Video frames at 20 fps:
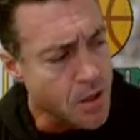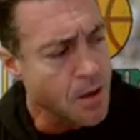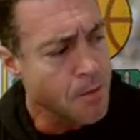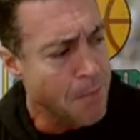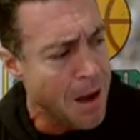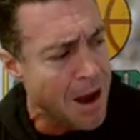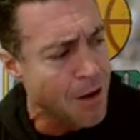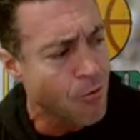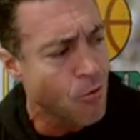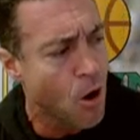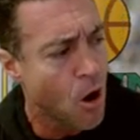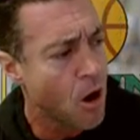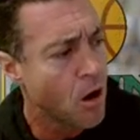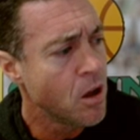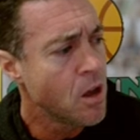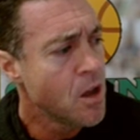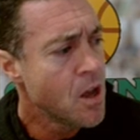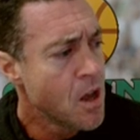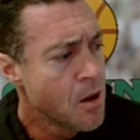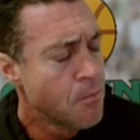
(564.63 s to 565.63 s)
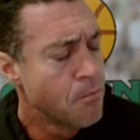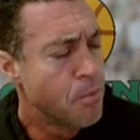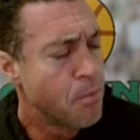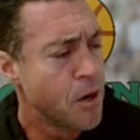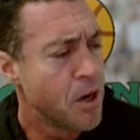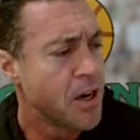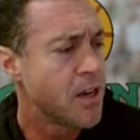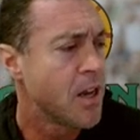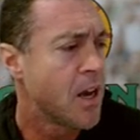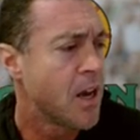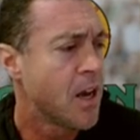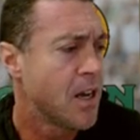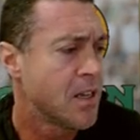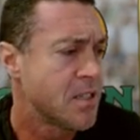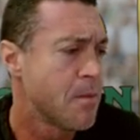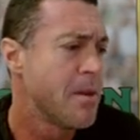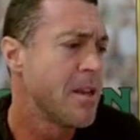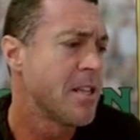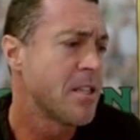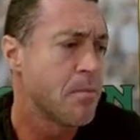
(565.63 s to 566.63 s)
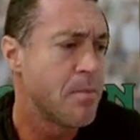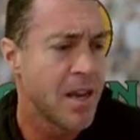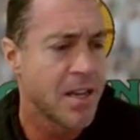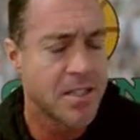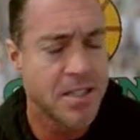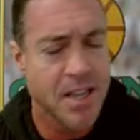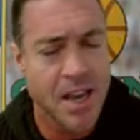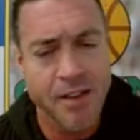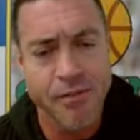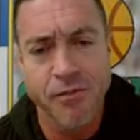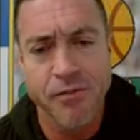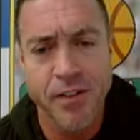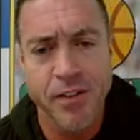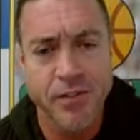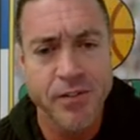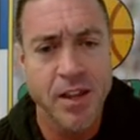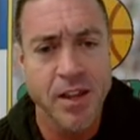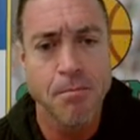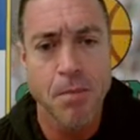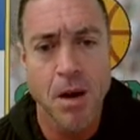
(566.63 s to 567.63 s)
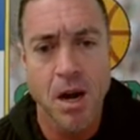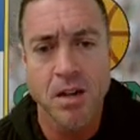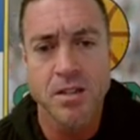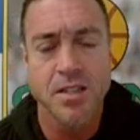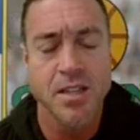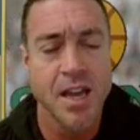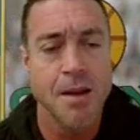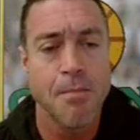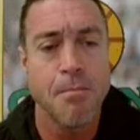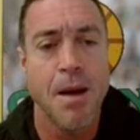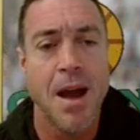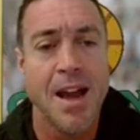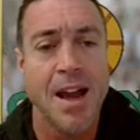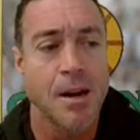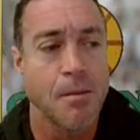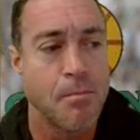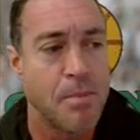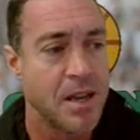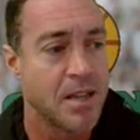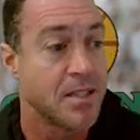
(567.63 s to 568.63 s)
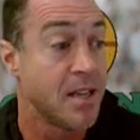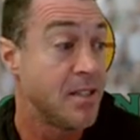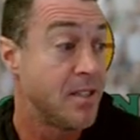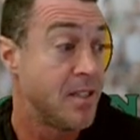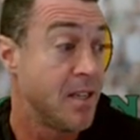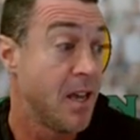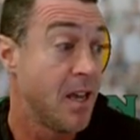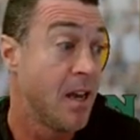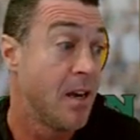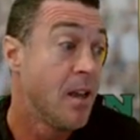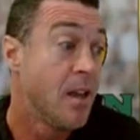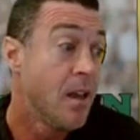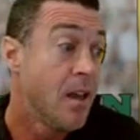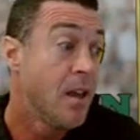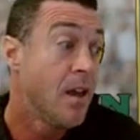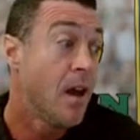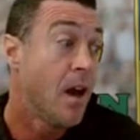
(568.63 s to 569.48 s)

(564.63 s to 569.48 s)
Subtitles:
Buy raw, put it, submit it to PSA for $15, get it back in a PSA 10,